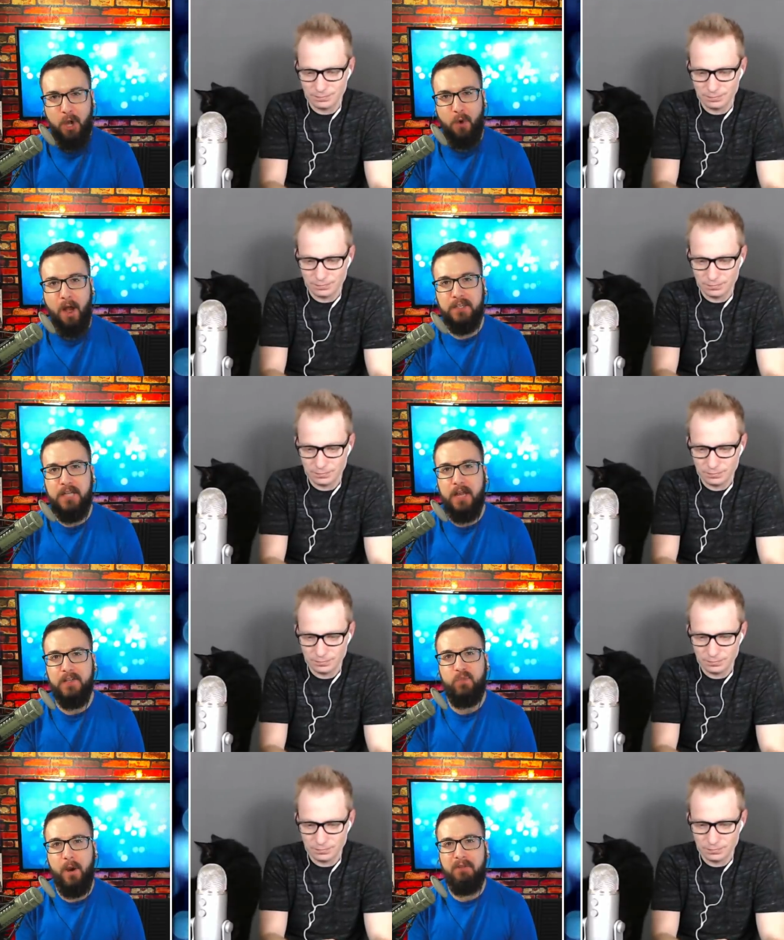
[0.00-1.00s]
Speaker 1: Ron, tell
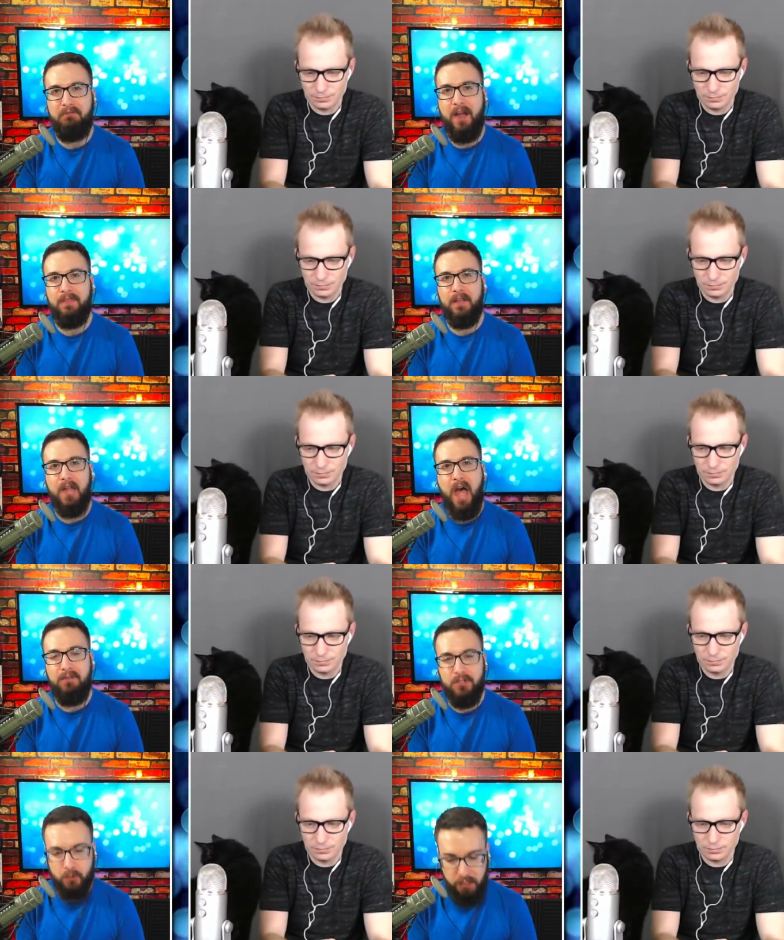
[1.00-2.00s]
us where to find the
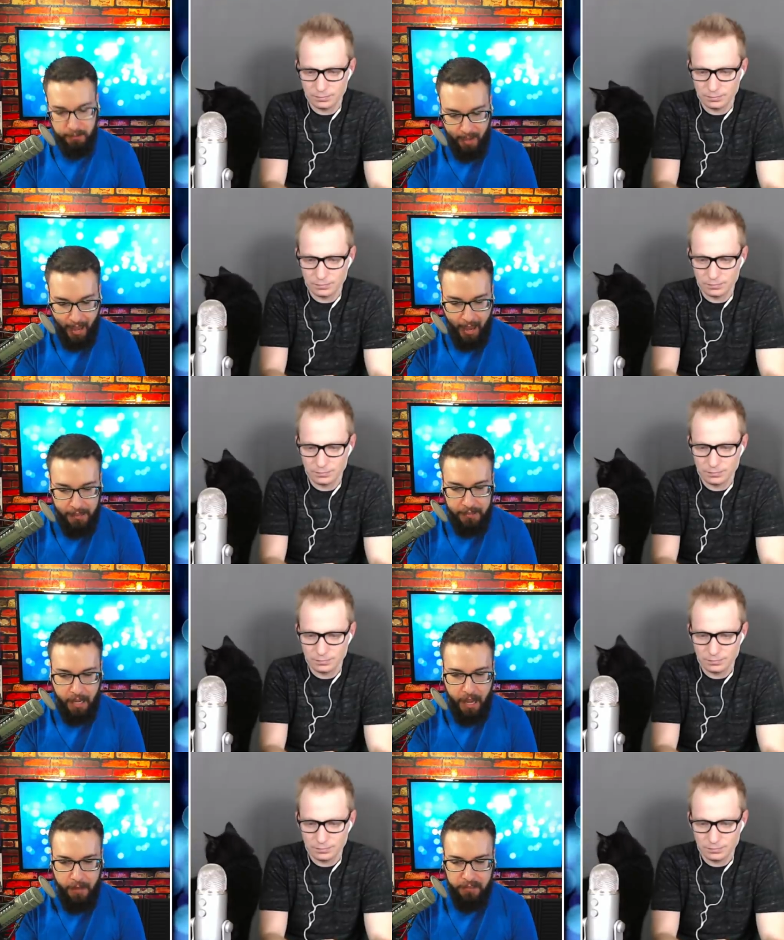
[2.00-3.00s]
live stream and
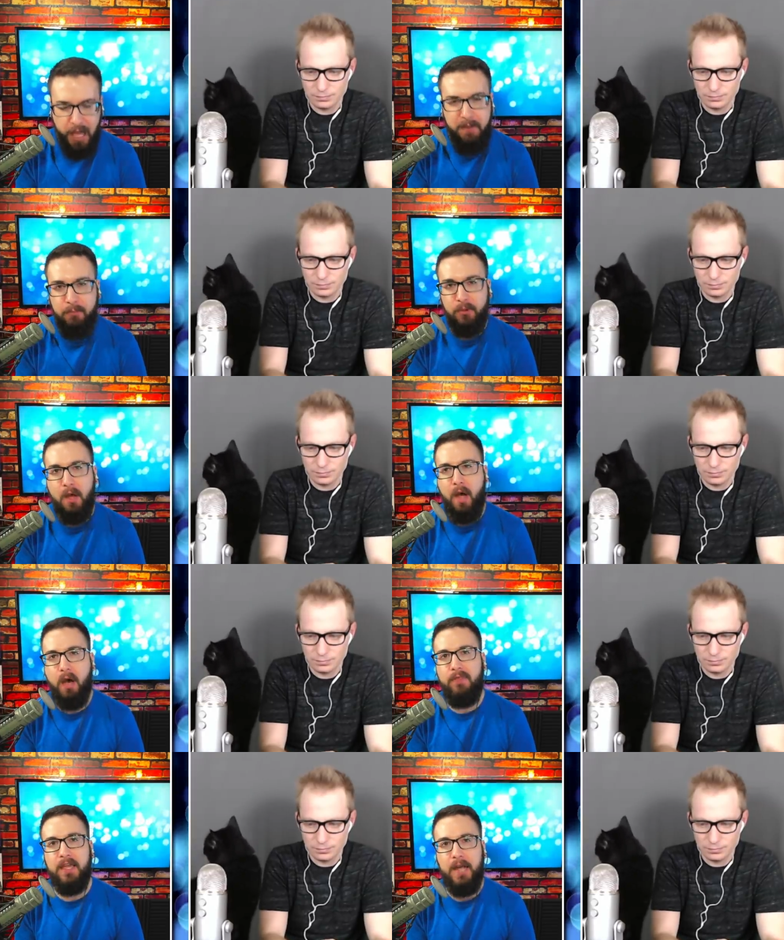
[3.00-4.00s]
uh, let people know
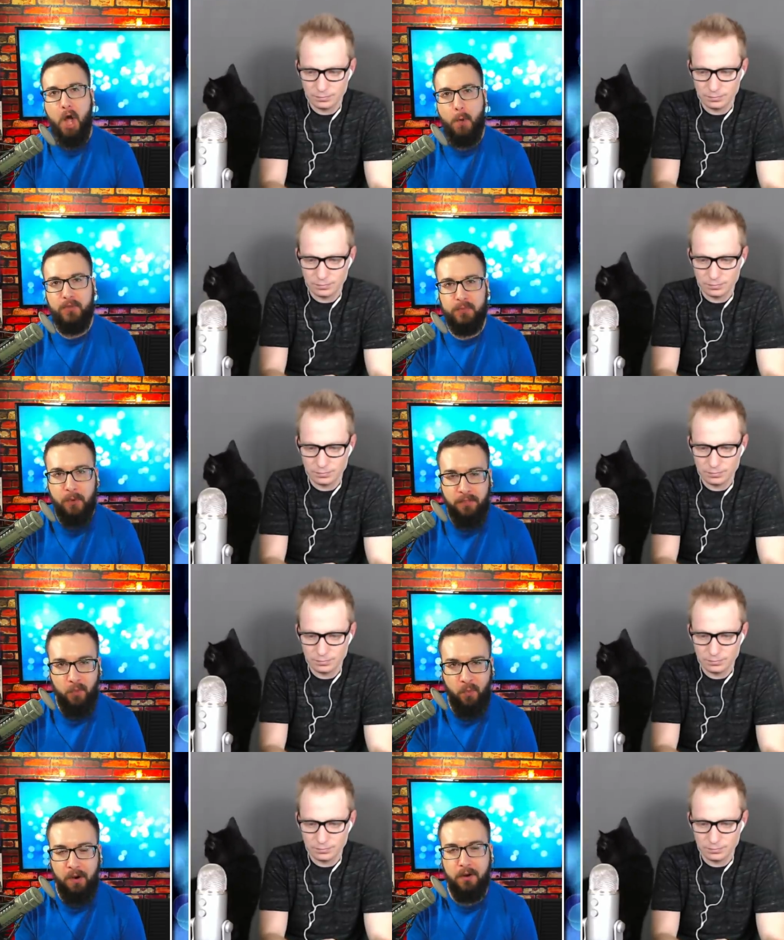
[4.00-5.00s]
how they can help spread
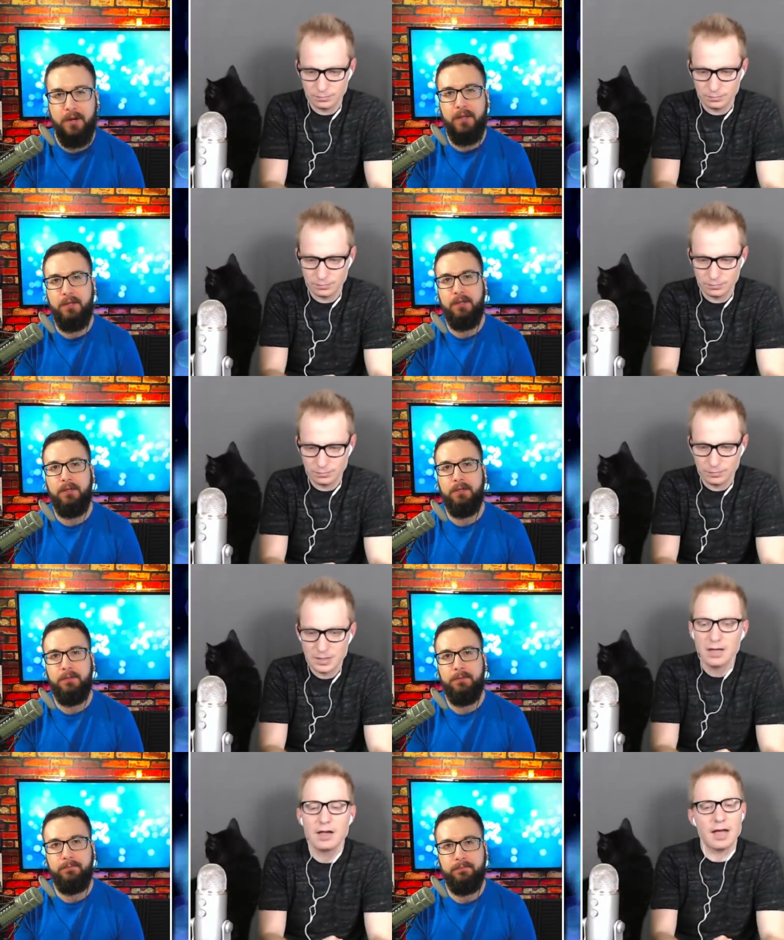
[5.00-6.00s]
the word
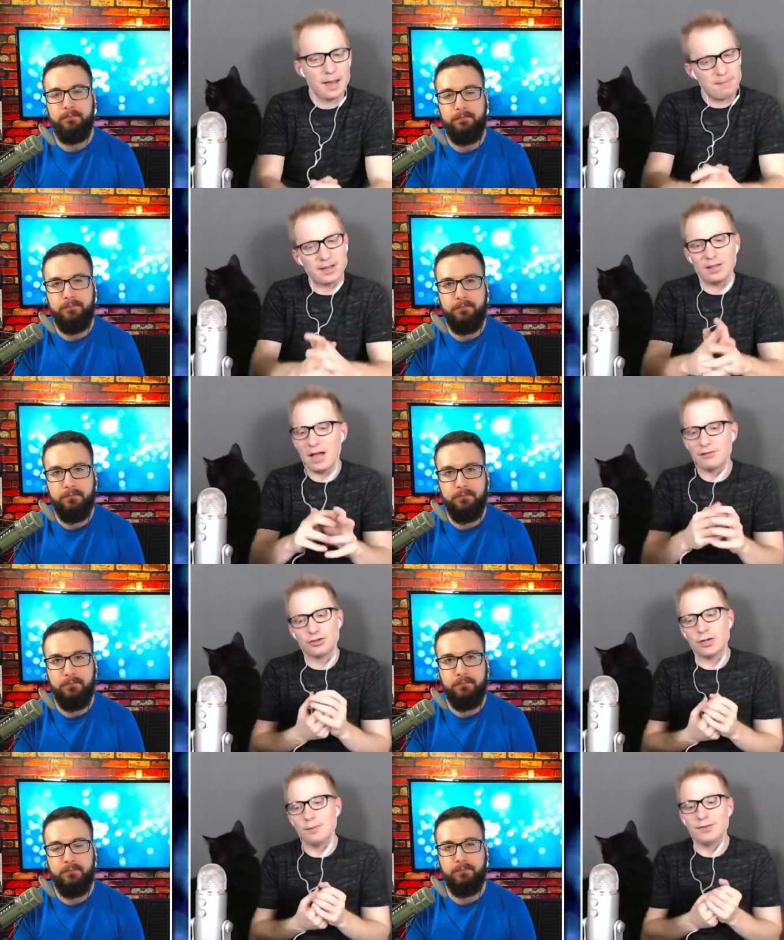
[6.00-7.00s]

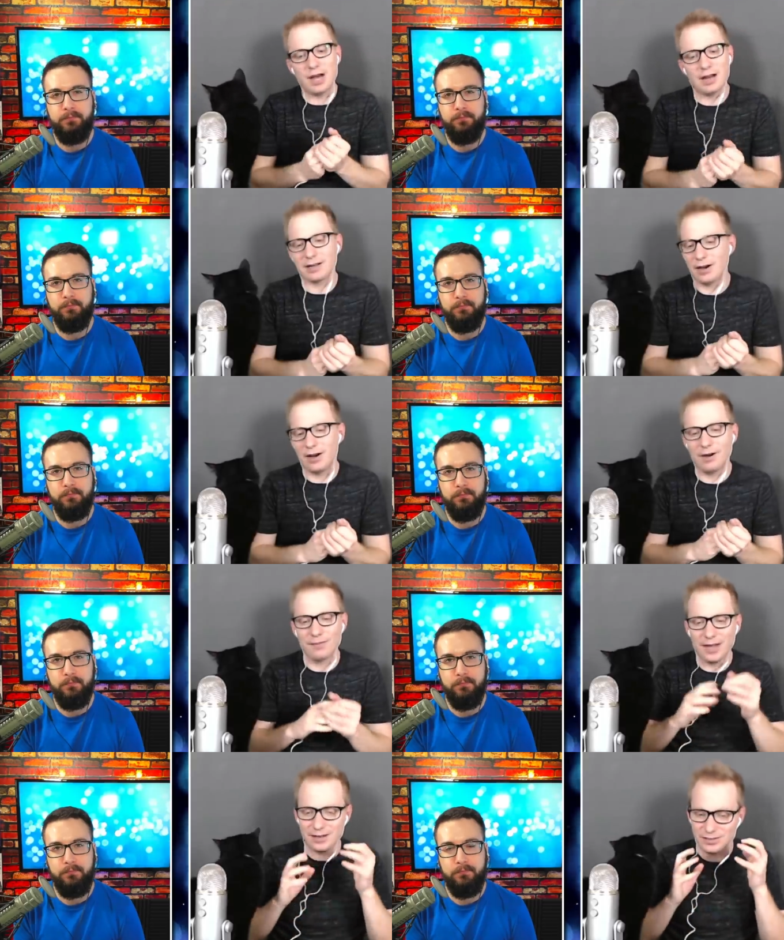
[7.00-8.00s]

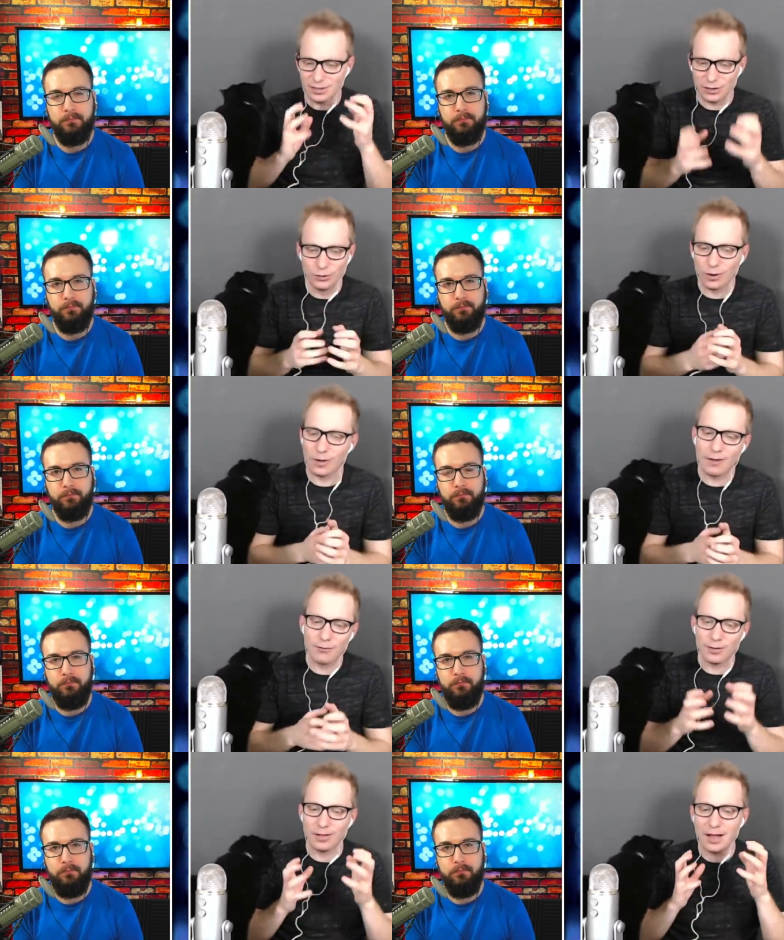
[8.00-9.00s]
Speaker 2: epiclivestream.com. That is the URL
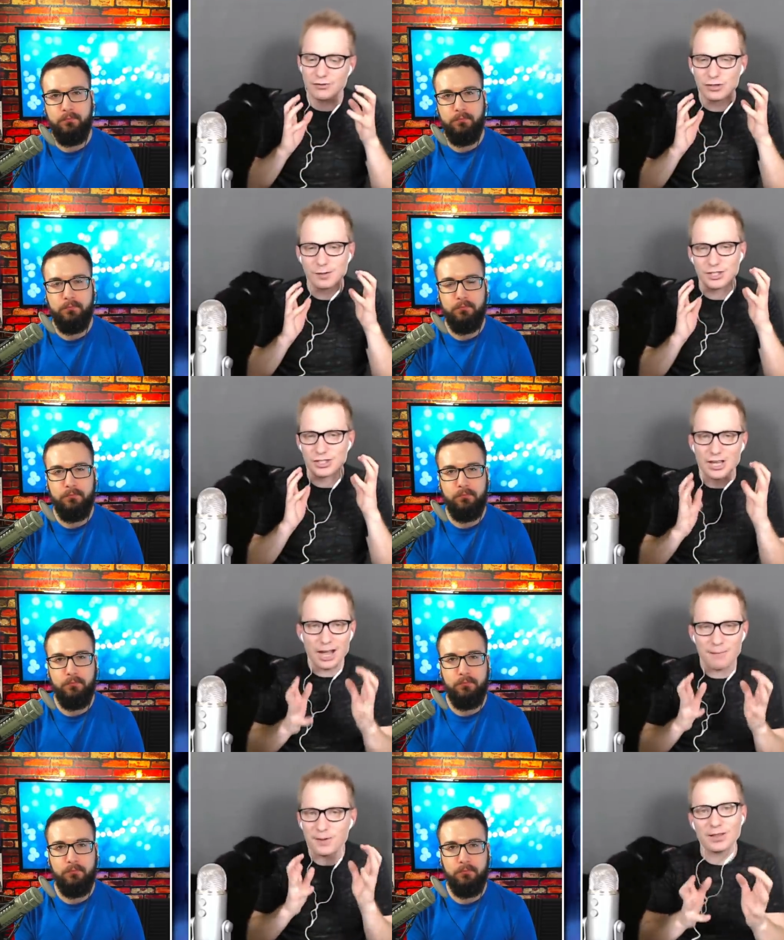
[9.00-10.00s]
for the live stream. It's just
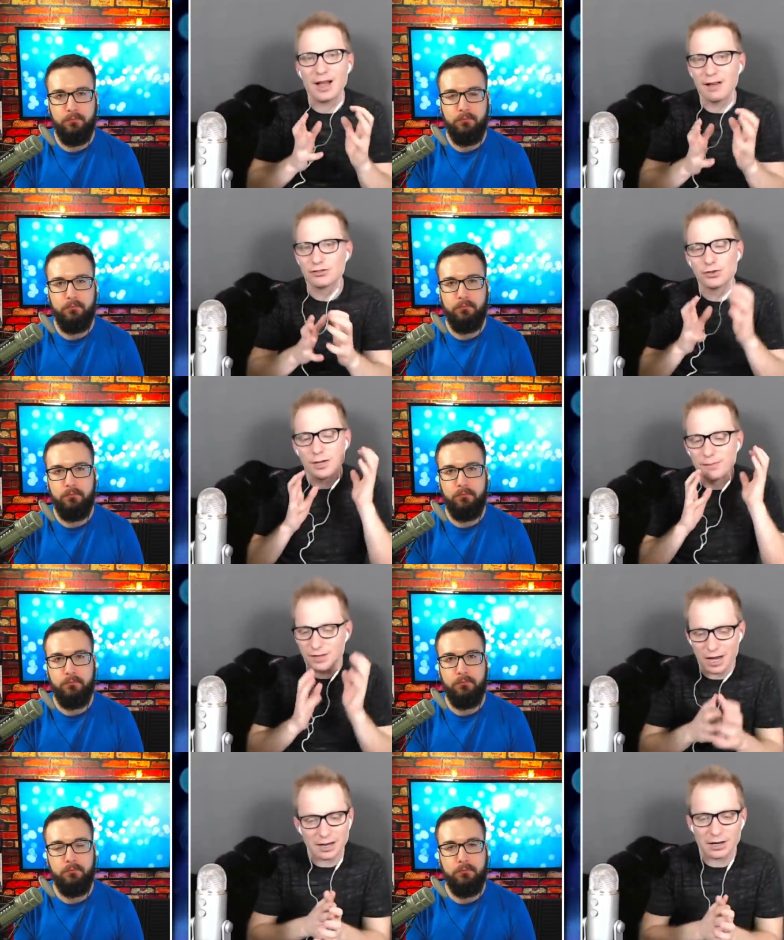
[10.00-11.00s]

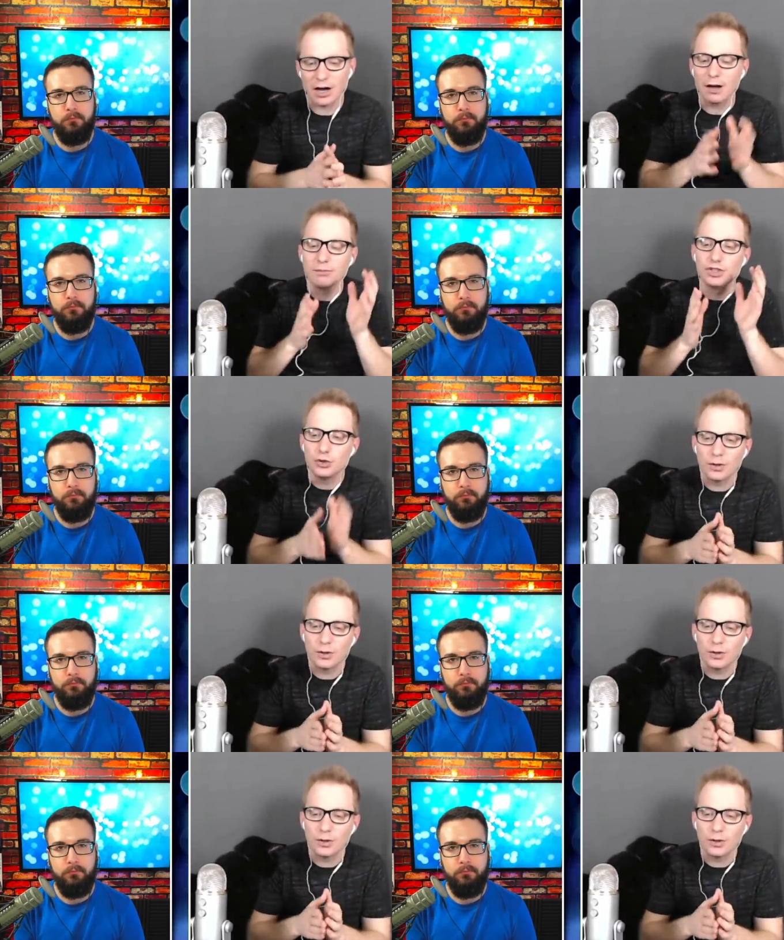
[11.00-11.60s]
epiclivestream.com. June